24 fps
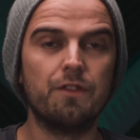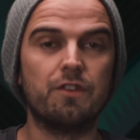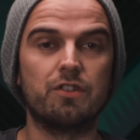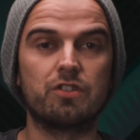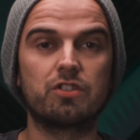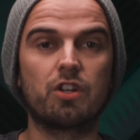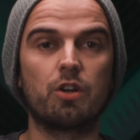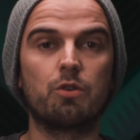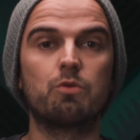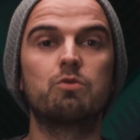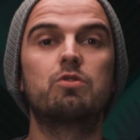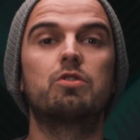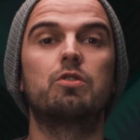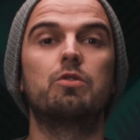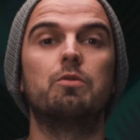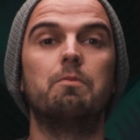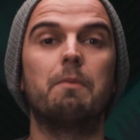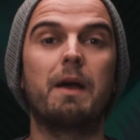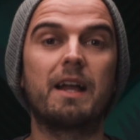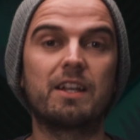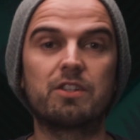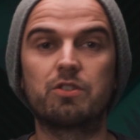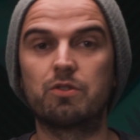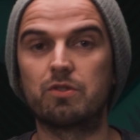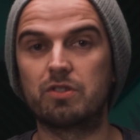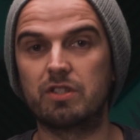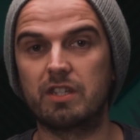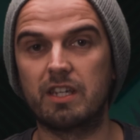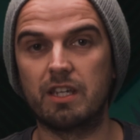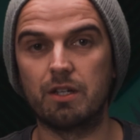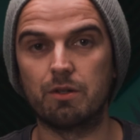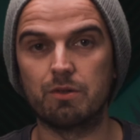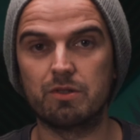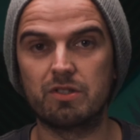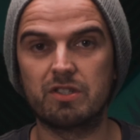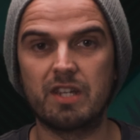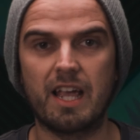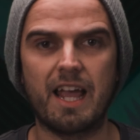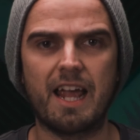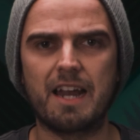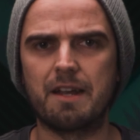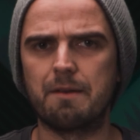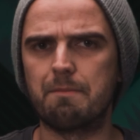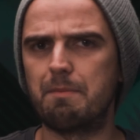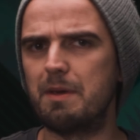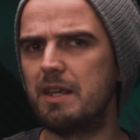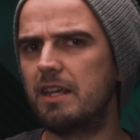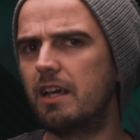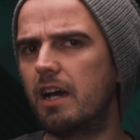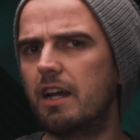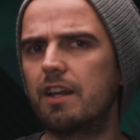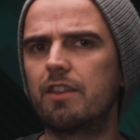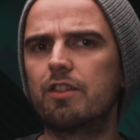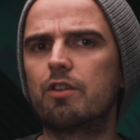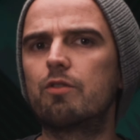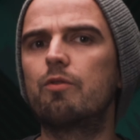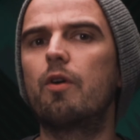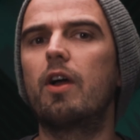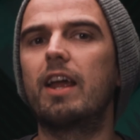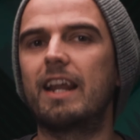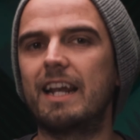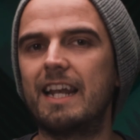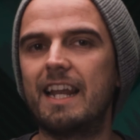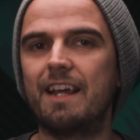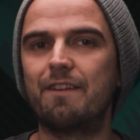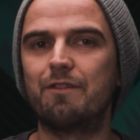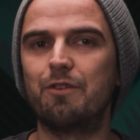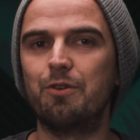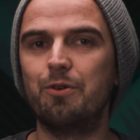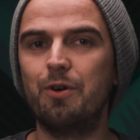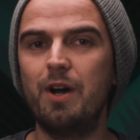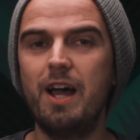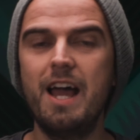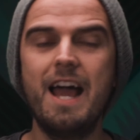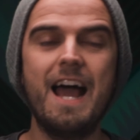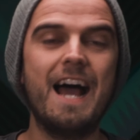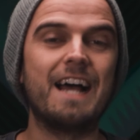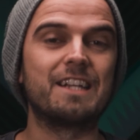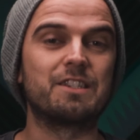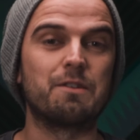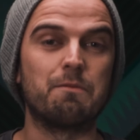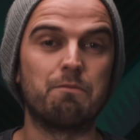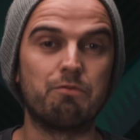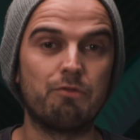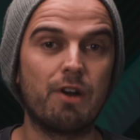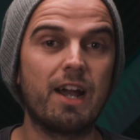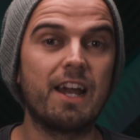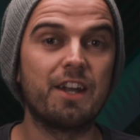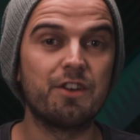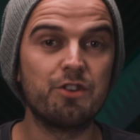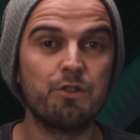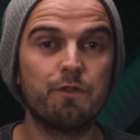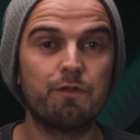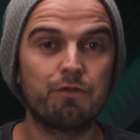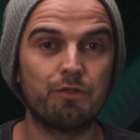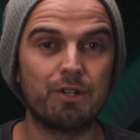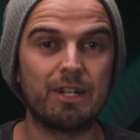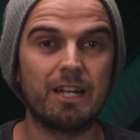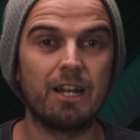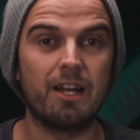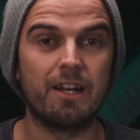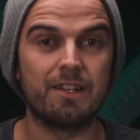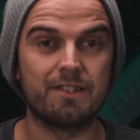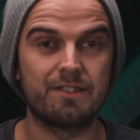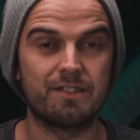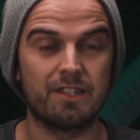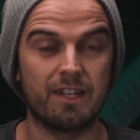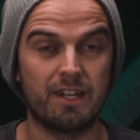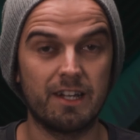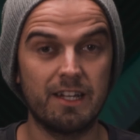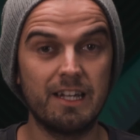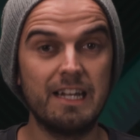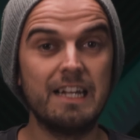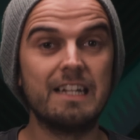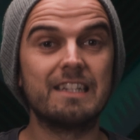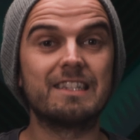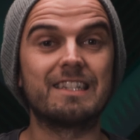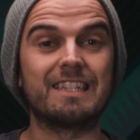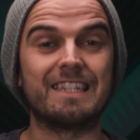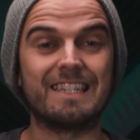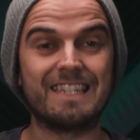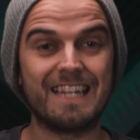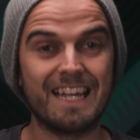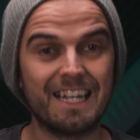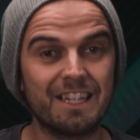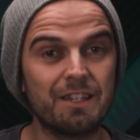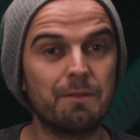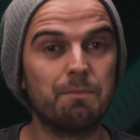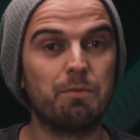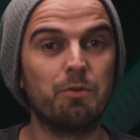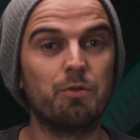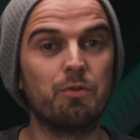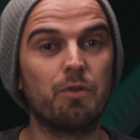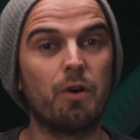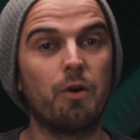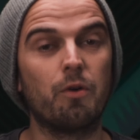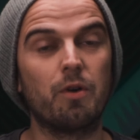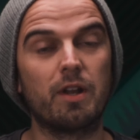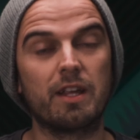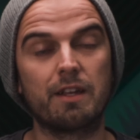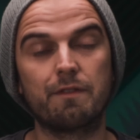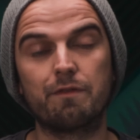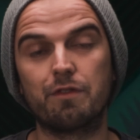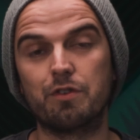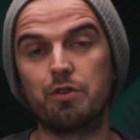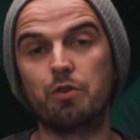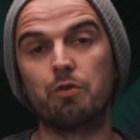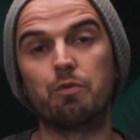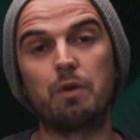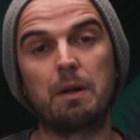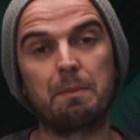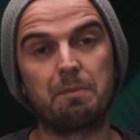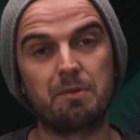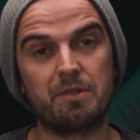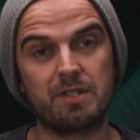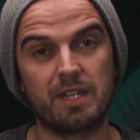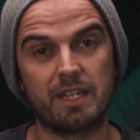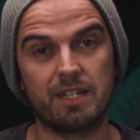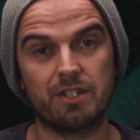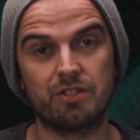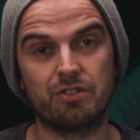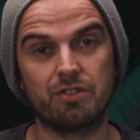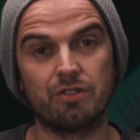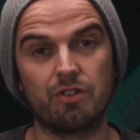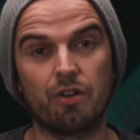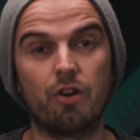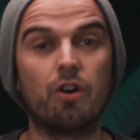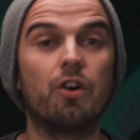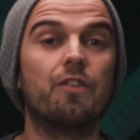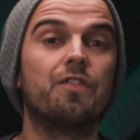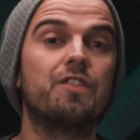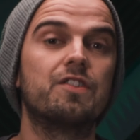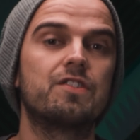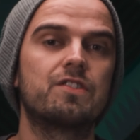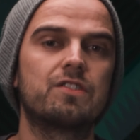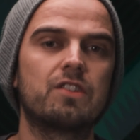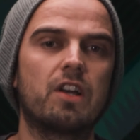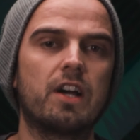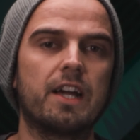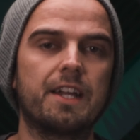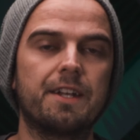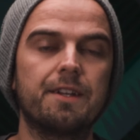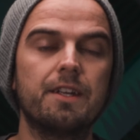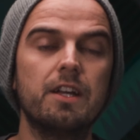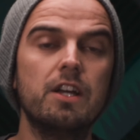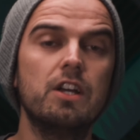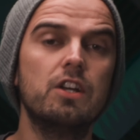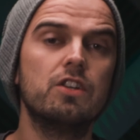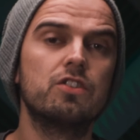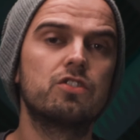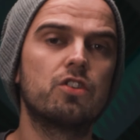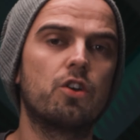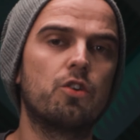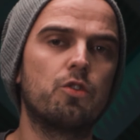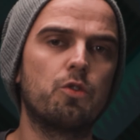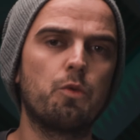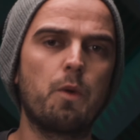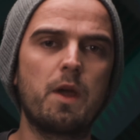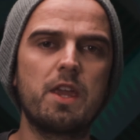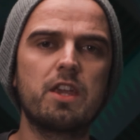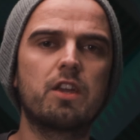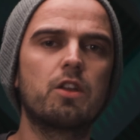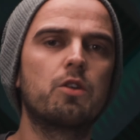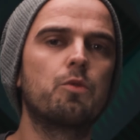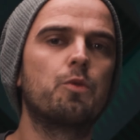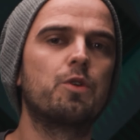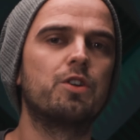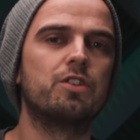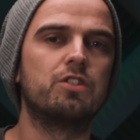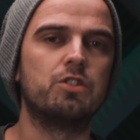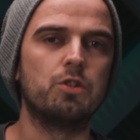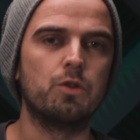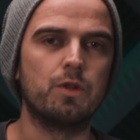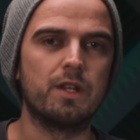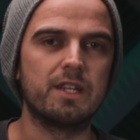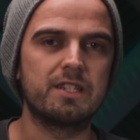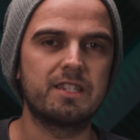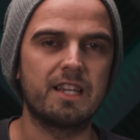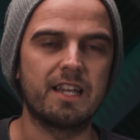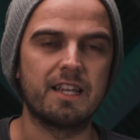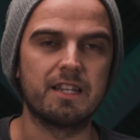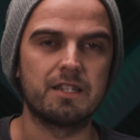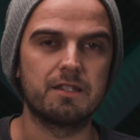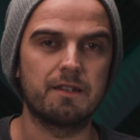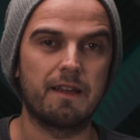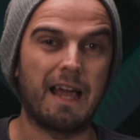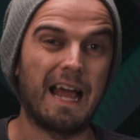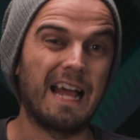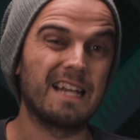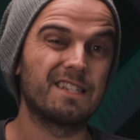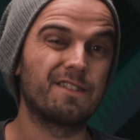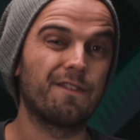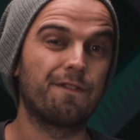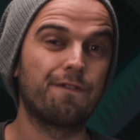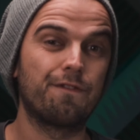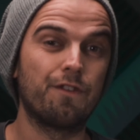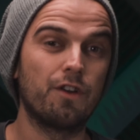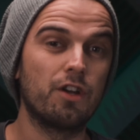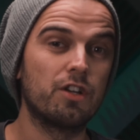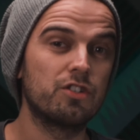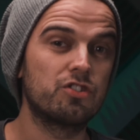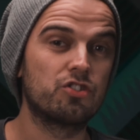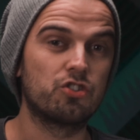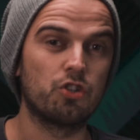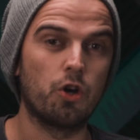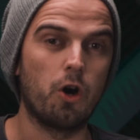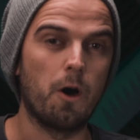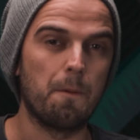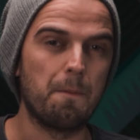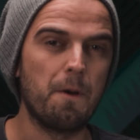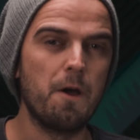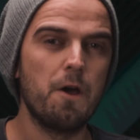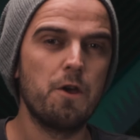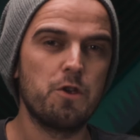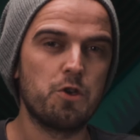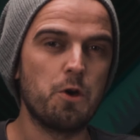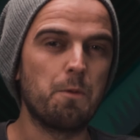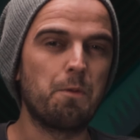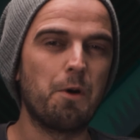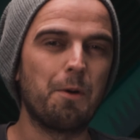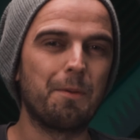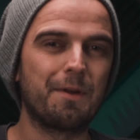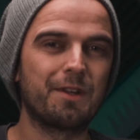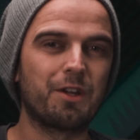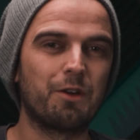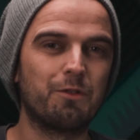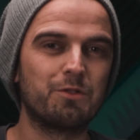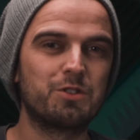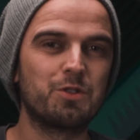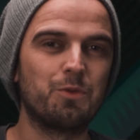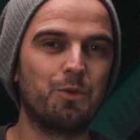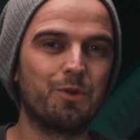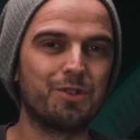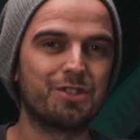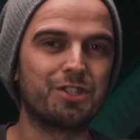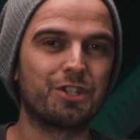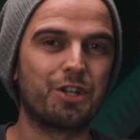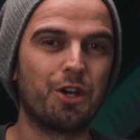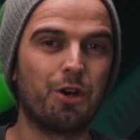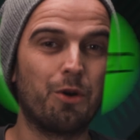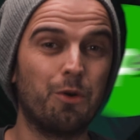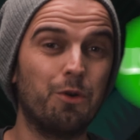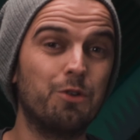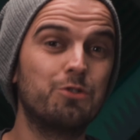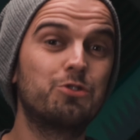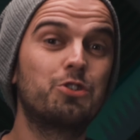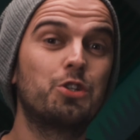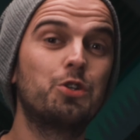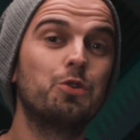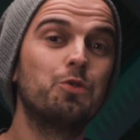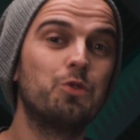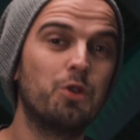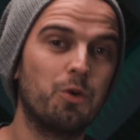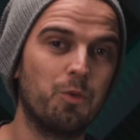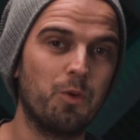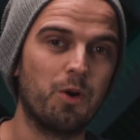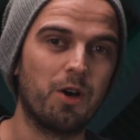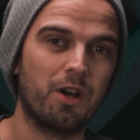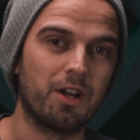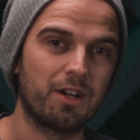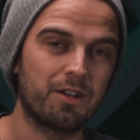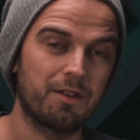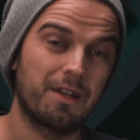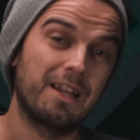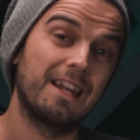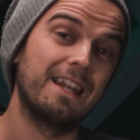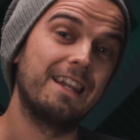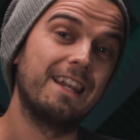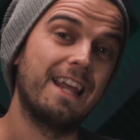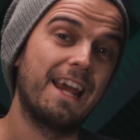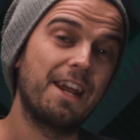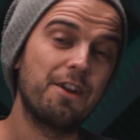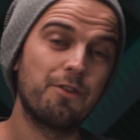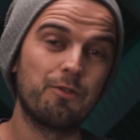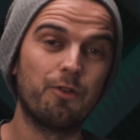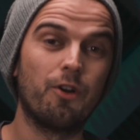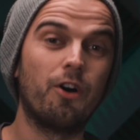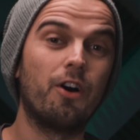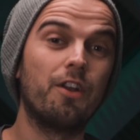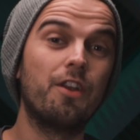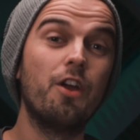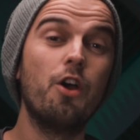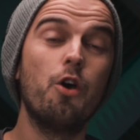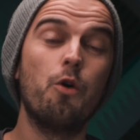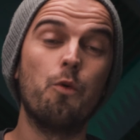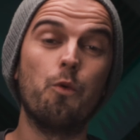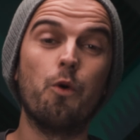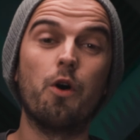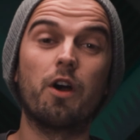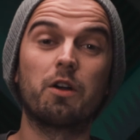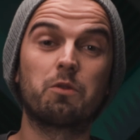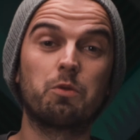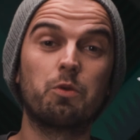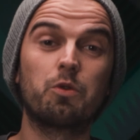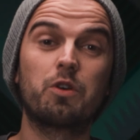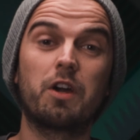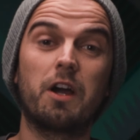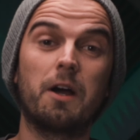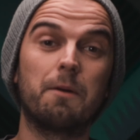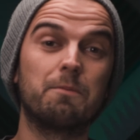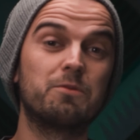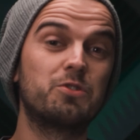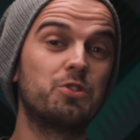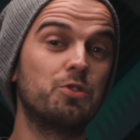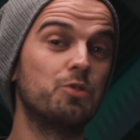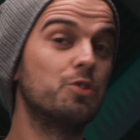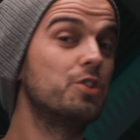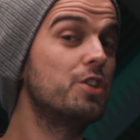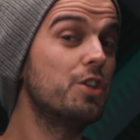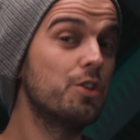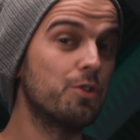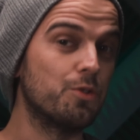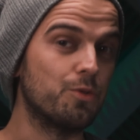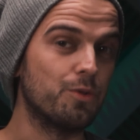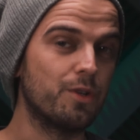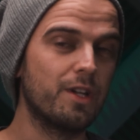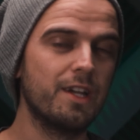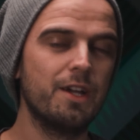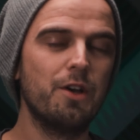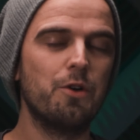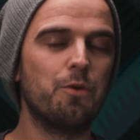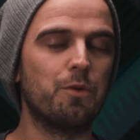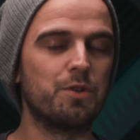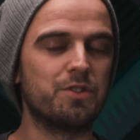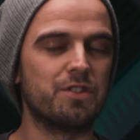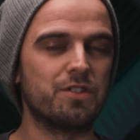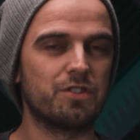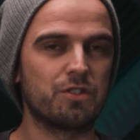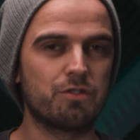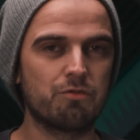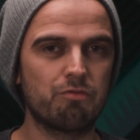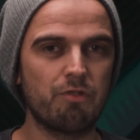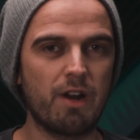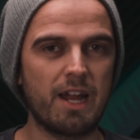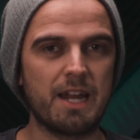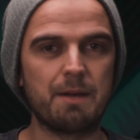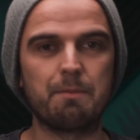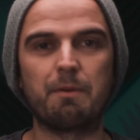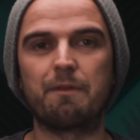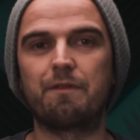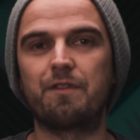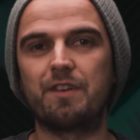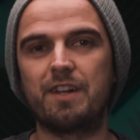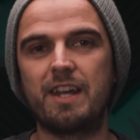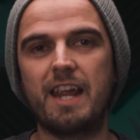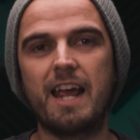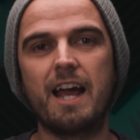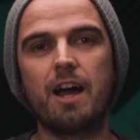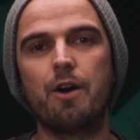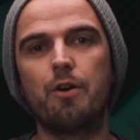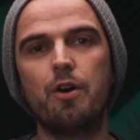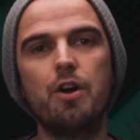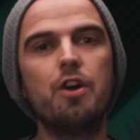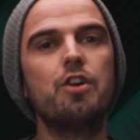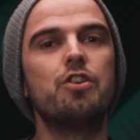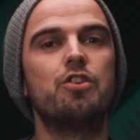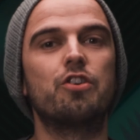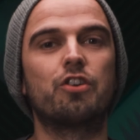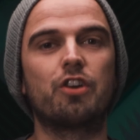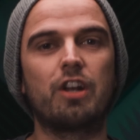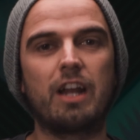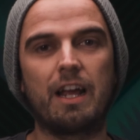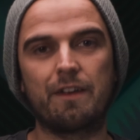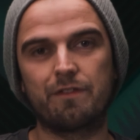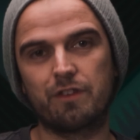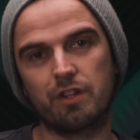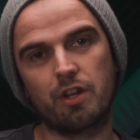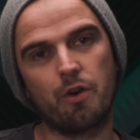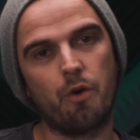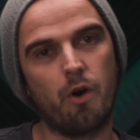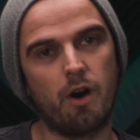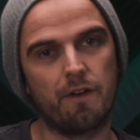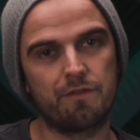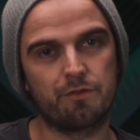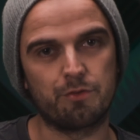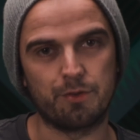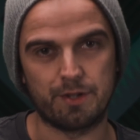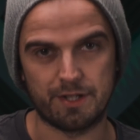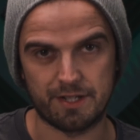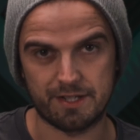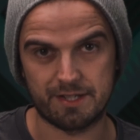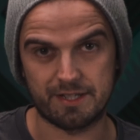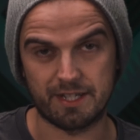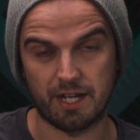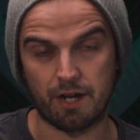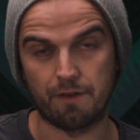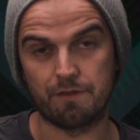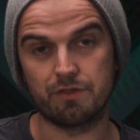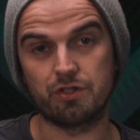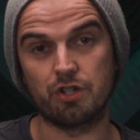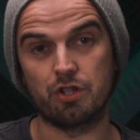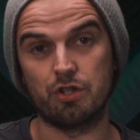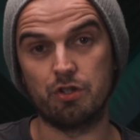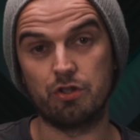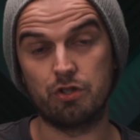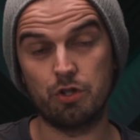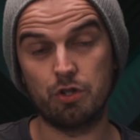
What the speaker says: that's going to match your skill set and be kind of the right level as a brand new freelancer to get the ball rolling for your reputation on the site. So the way you're going to want to do this is, as a first job, you're probably going to want to go to the work. Later on, work will come to you, which is great, but for now, you're going to have to go after it yourself. So you